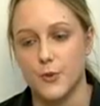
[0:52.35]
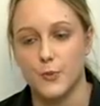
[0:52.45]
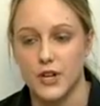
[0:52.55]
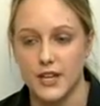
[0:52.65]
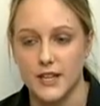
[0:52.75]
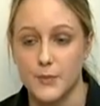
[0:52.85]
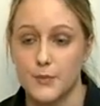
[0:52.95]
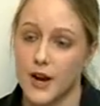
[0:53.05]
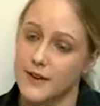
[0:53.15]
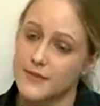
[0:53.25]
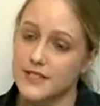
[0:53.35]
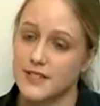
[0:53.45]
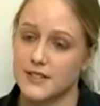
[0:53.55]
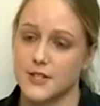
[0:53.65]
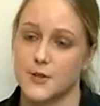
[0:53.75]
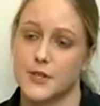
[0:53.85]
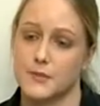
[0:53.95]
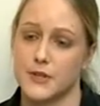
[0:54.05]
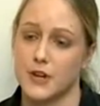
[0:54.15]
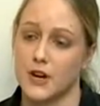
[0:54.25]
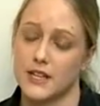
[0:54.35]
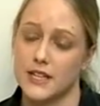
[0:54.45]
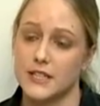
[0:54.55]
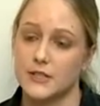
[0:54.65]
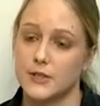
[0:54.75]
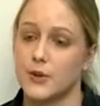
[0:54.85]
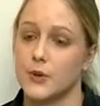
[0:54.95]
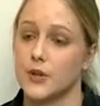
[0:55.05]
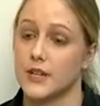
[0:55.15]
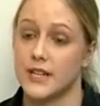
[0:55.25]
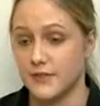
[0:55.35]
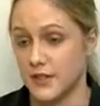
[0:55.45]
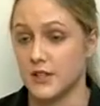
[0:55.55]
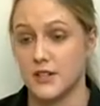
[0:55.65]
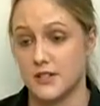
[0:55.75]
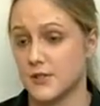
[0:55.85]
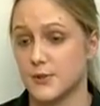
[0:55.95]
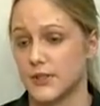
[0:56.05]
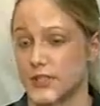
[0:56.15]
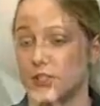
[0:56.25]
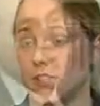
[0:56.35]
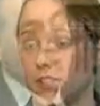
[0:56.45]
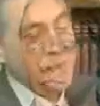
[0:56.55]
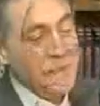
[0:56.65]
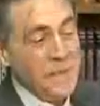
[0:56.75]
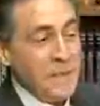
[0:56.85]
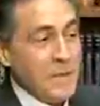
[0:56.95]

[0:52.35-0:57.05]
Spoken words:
from working in a private sector with McGraw-Hill or even a large school district?